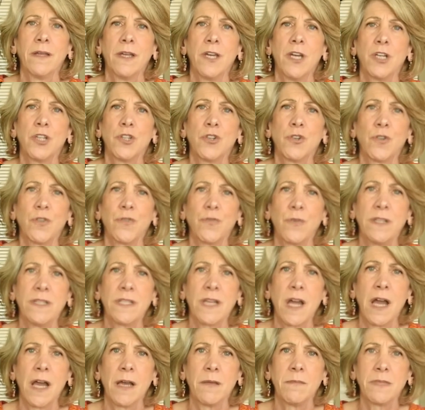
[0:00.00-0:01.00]
2 or 3
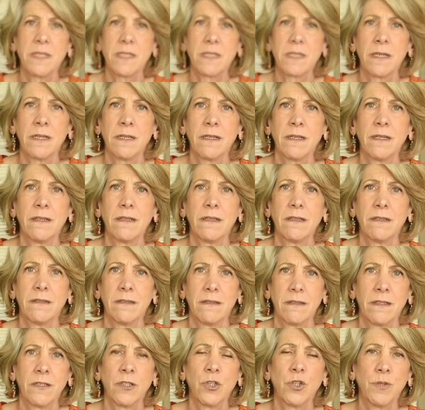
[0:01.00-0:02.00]
times to
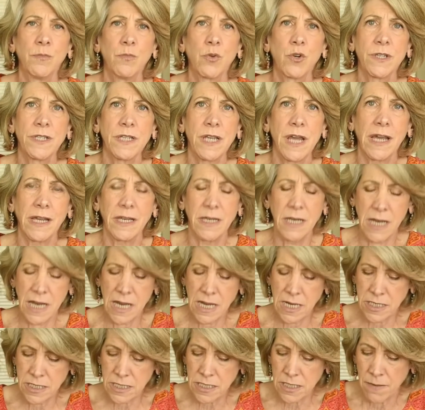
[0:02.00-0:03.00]
learn more
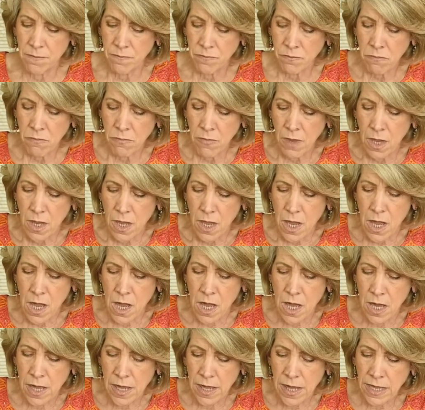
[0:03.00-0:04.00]
techniques,
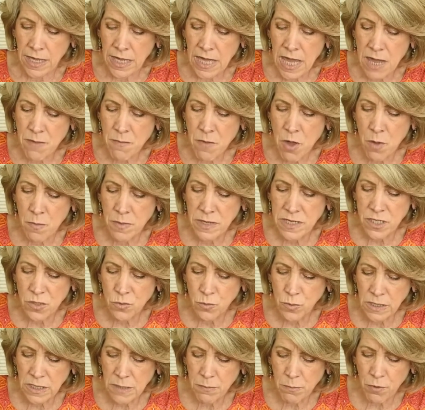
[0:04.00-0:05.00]
and came home and
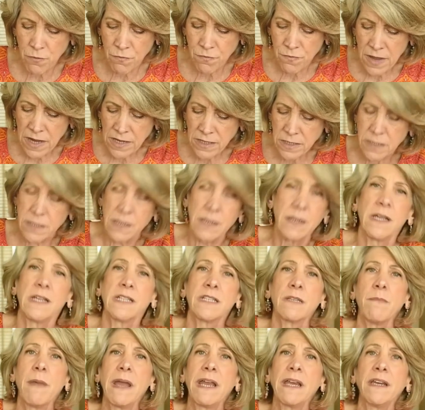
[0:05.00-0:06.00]
has really perfected it.
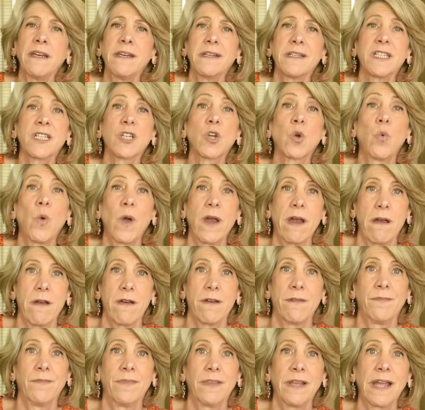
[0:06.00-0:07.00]
It's made in a
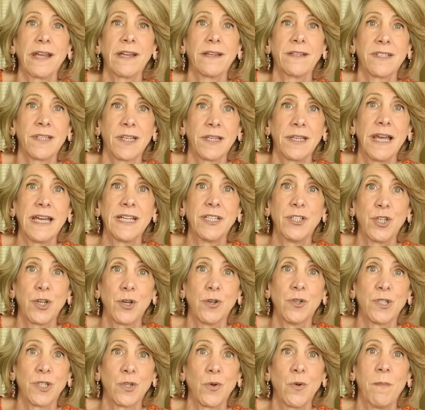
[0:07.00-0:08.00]
square, like a
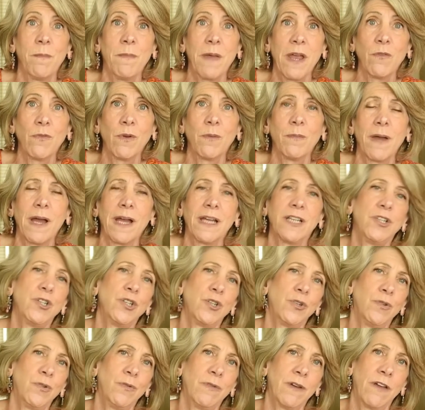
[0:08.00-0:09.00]
taleggio, so it may remind
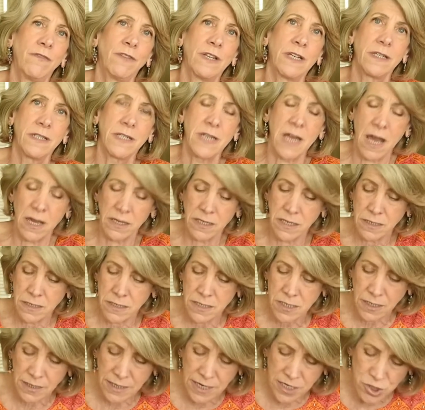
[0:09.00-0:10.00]
you of an Italian
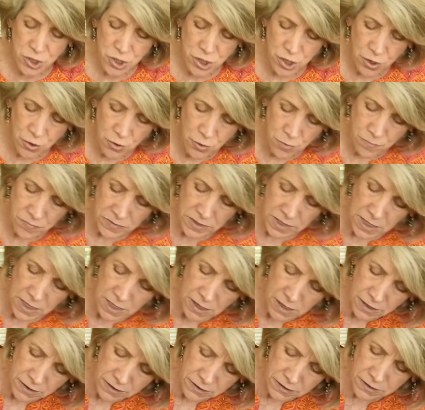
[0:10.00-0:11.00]
taleggio.
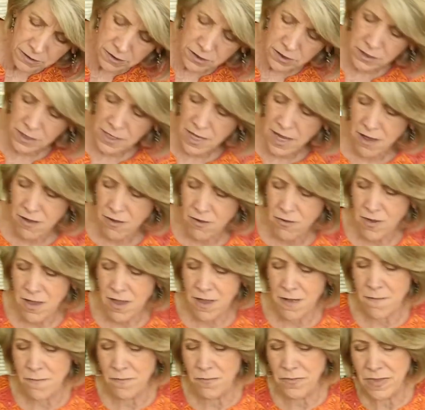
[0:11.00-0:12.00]
Look
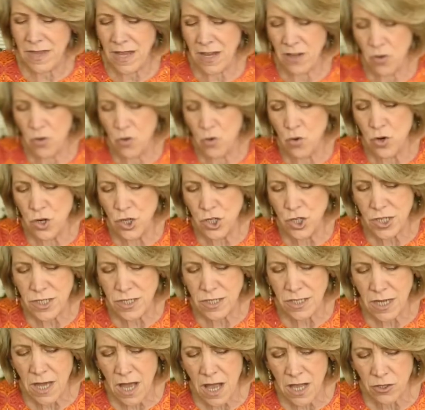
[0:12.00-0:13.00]
how that
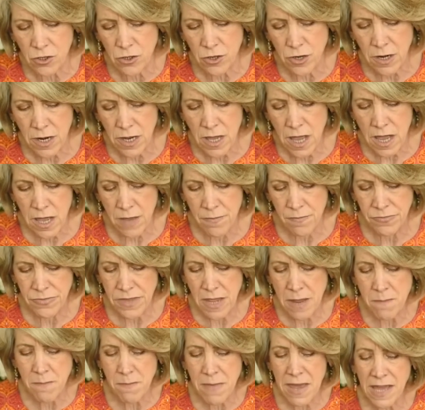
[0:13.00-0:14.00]
gorgeous color.
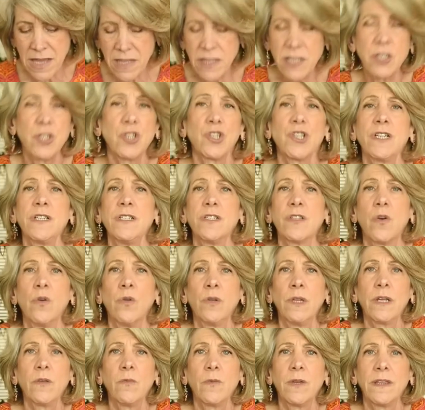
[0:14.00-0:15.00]
They make this cheese
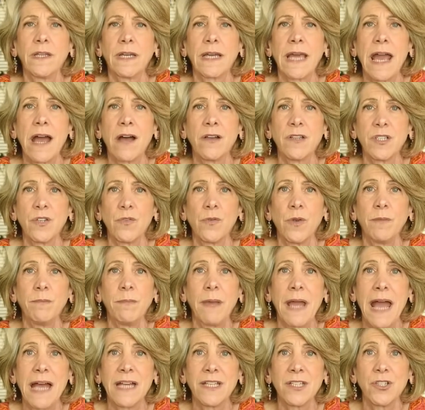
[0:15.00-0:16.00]
only when the cows are on
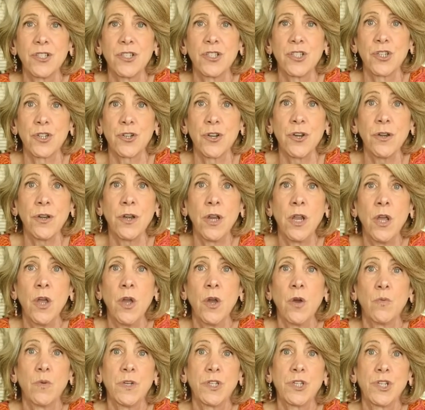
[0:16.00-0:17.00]
pasture,
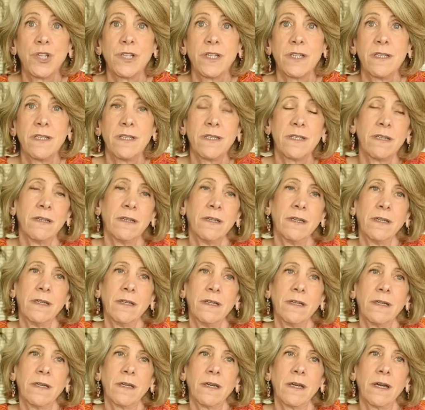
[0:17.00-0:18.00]
which is,
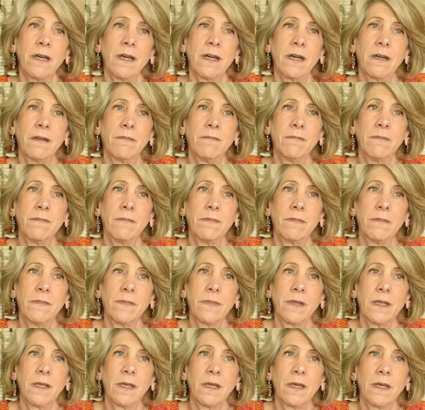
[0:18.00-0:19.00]
I
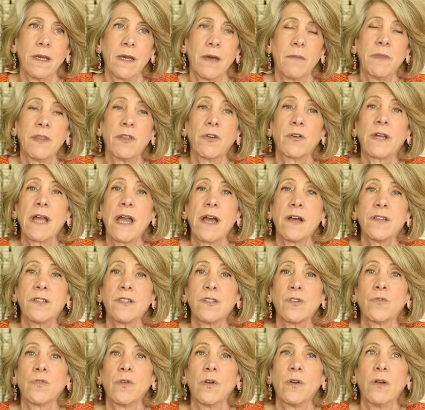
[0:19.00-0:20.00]
mean, their
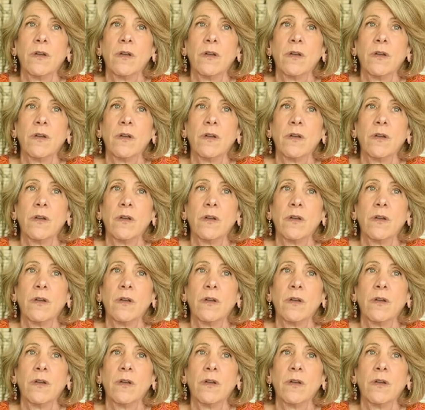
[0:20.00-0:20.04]
cows are